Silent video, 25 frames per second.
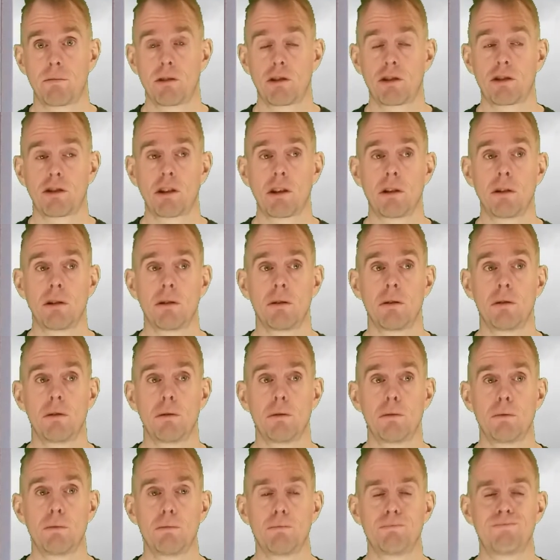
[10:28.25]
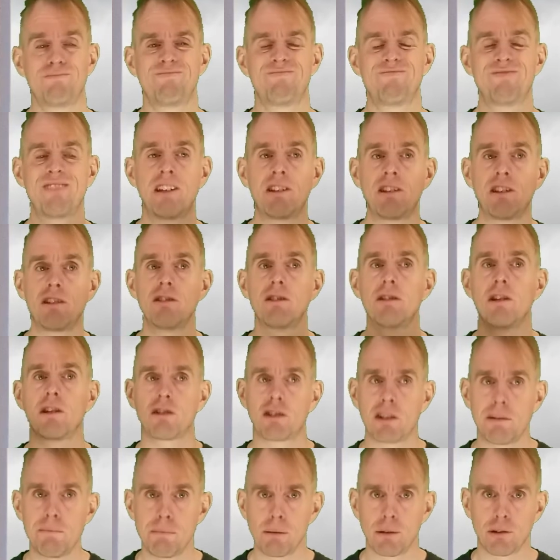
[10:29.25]
So this isn't a
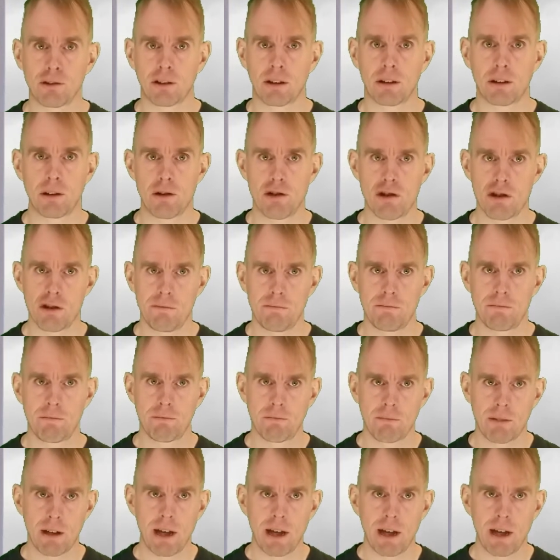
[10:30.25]
simple solution.